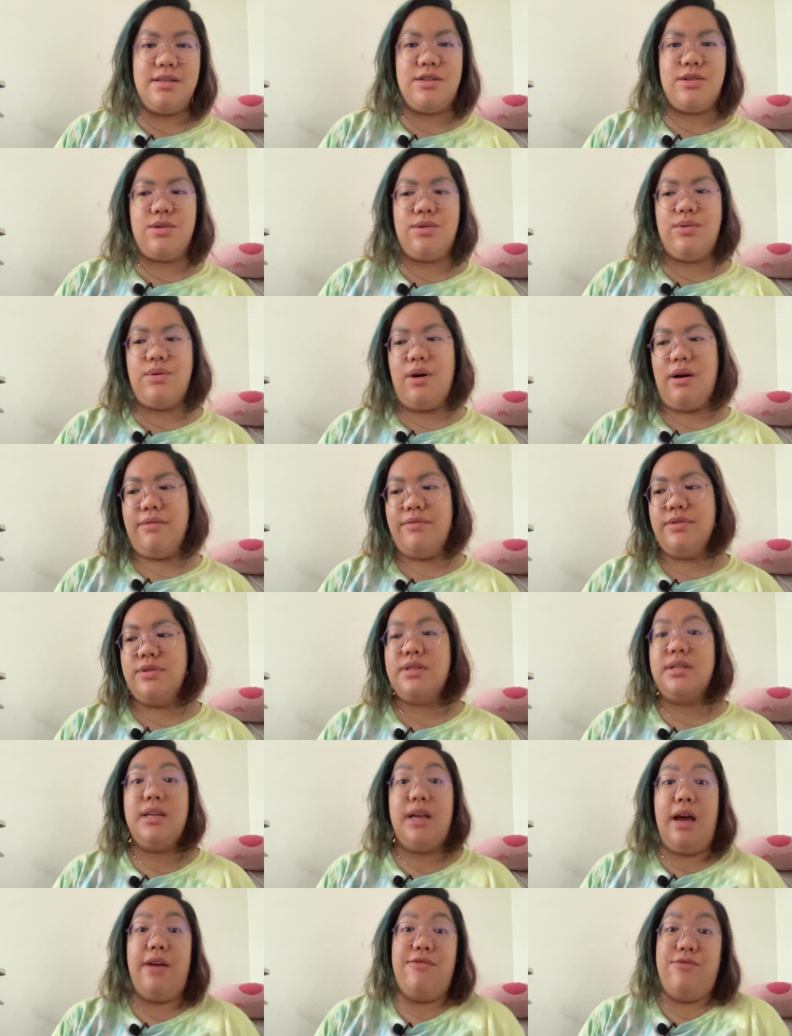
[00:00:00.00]
so
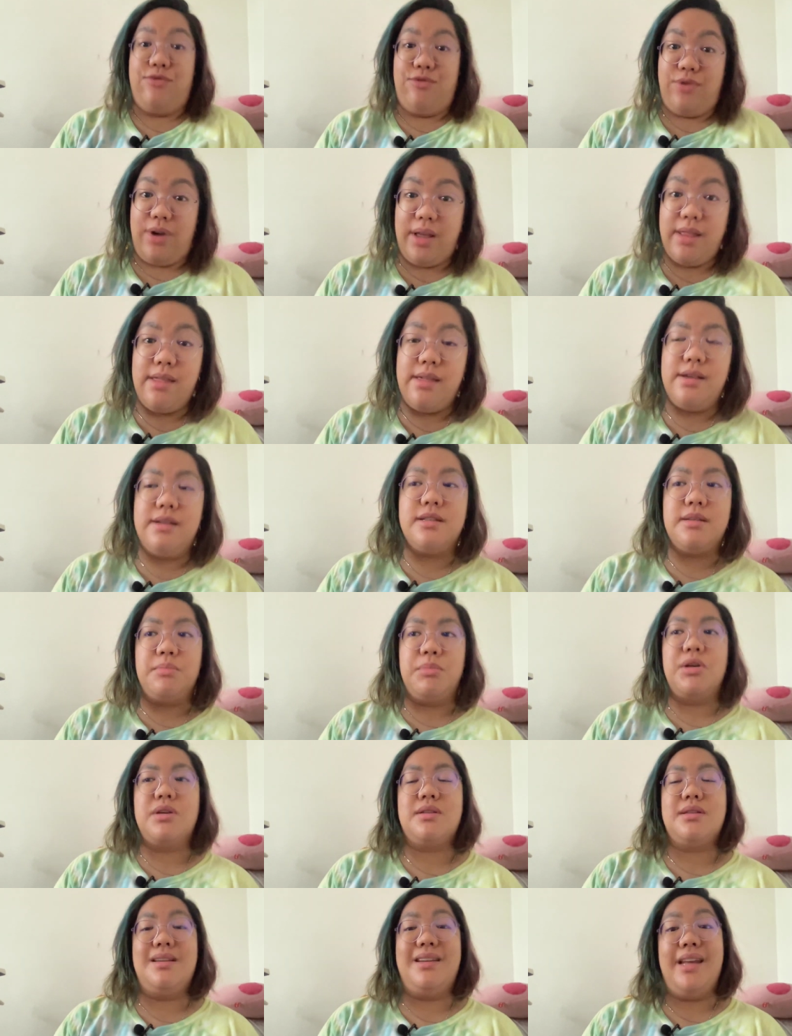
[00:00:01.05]
obviously I've read these
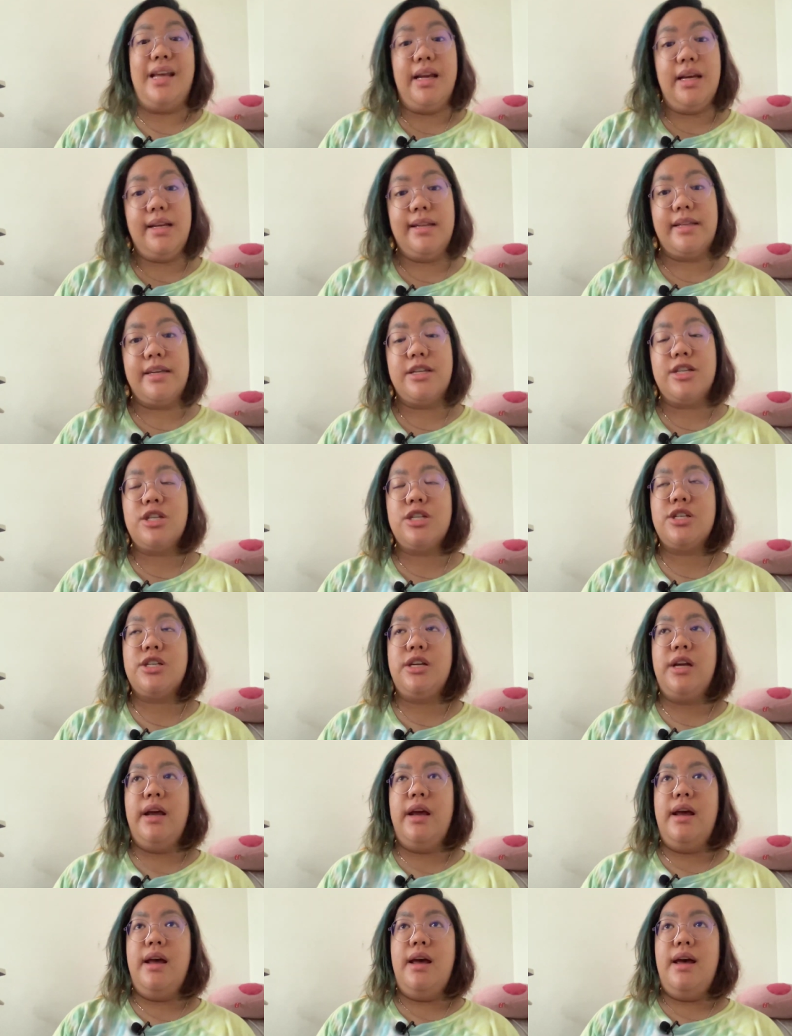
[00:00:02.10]
books in English,
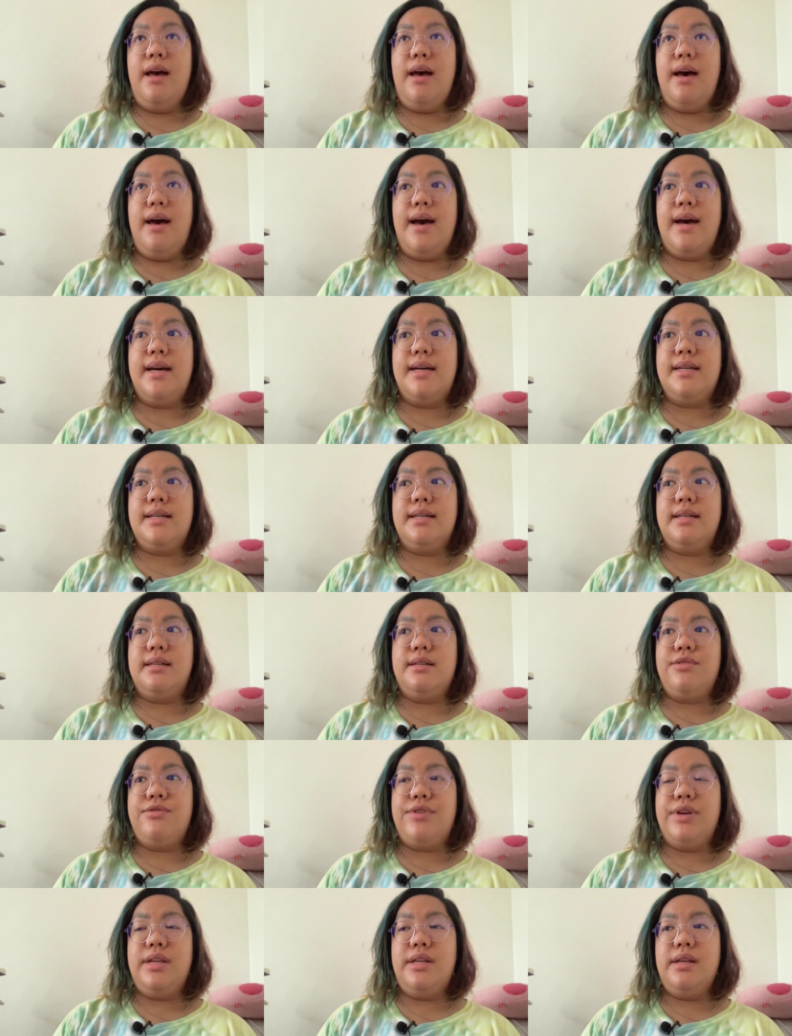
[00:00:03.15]

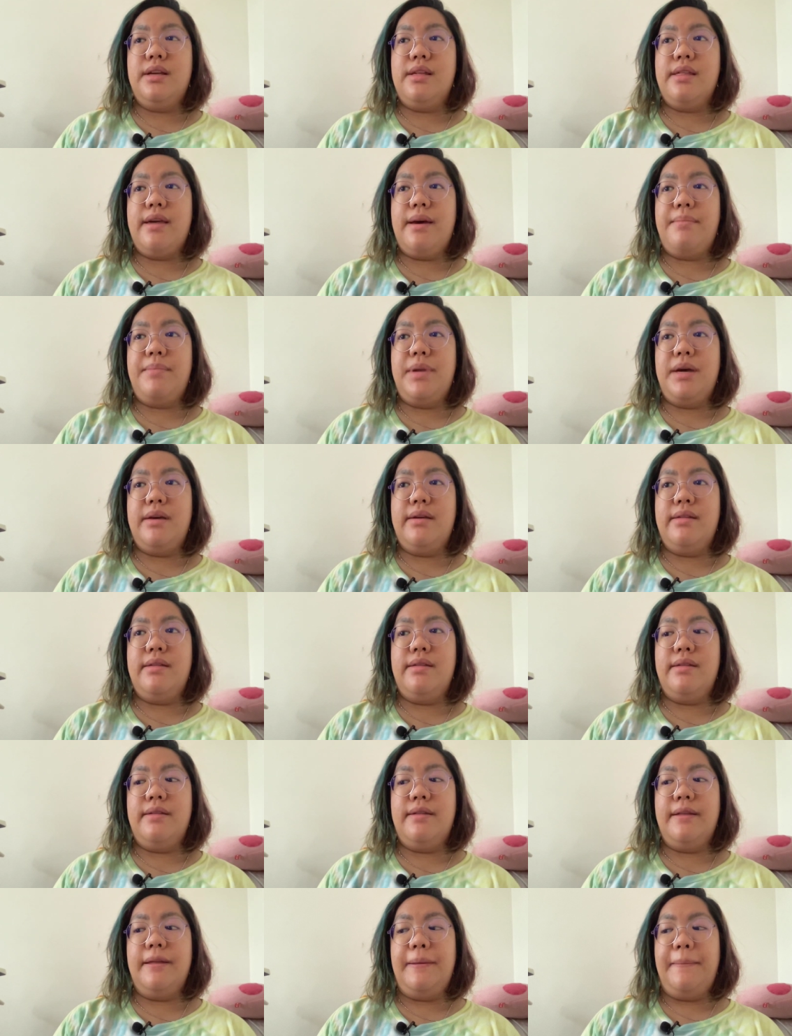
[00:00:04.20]
and reading them
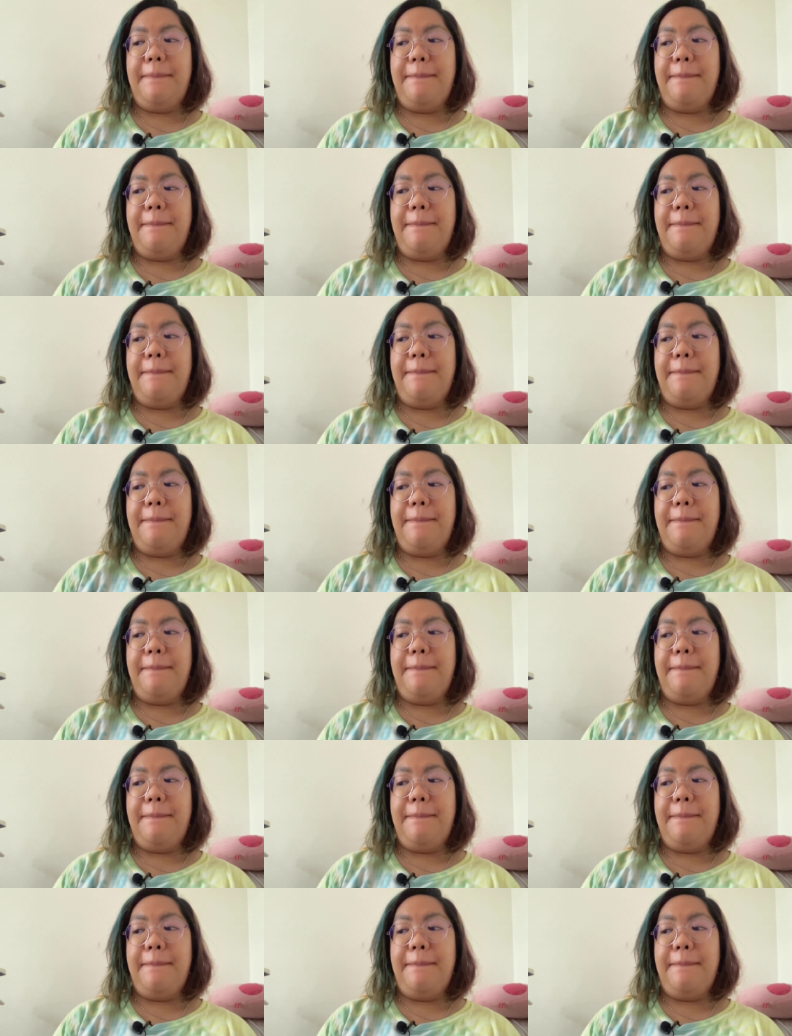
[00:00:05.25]
in